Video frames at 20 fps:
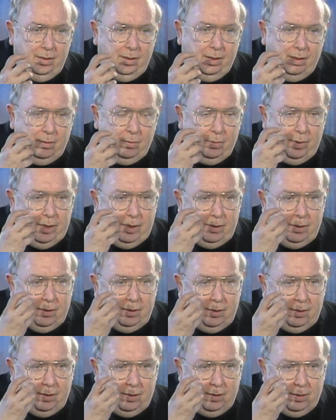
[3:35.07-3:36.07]
And
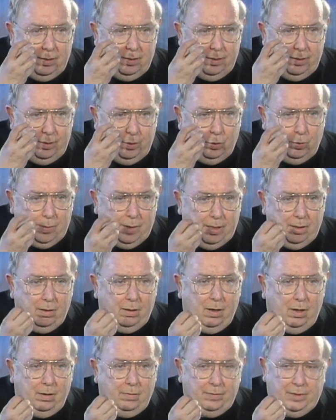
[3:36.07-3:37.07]
when human
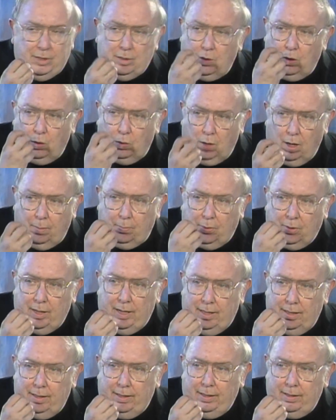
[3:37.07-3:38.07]
love is
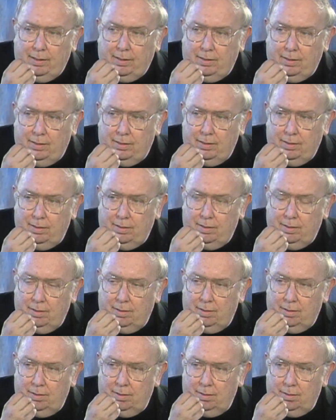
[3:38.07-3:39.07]
cooperating
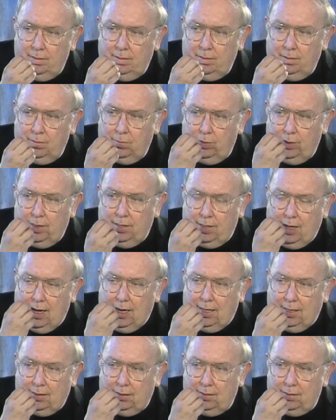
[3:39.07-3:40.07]
with
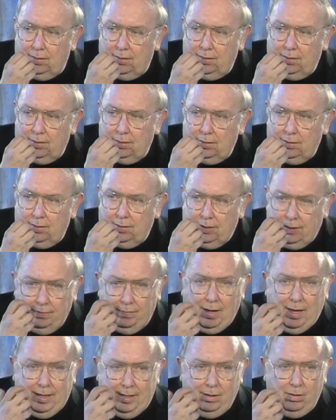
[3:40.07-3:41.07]
that
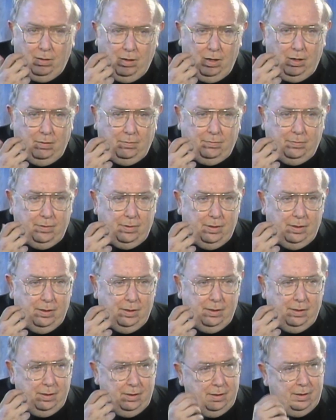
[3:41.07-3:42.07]
divine love,
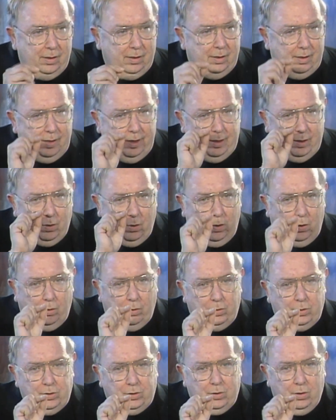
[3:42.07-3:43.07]
it
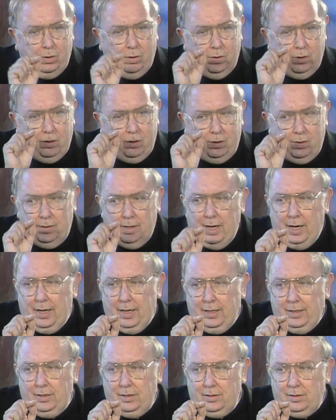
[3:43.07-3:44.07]
also
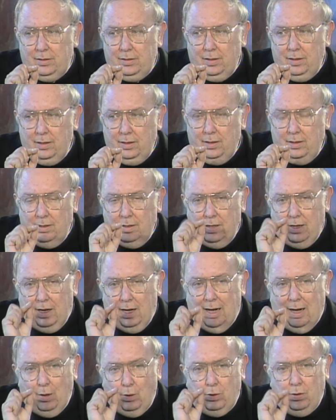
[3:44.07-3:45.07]
creates
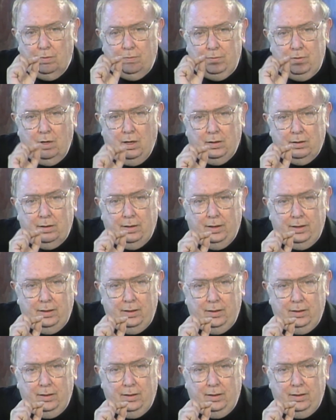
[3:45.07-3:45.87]
out of nothing.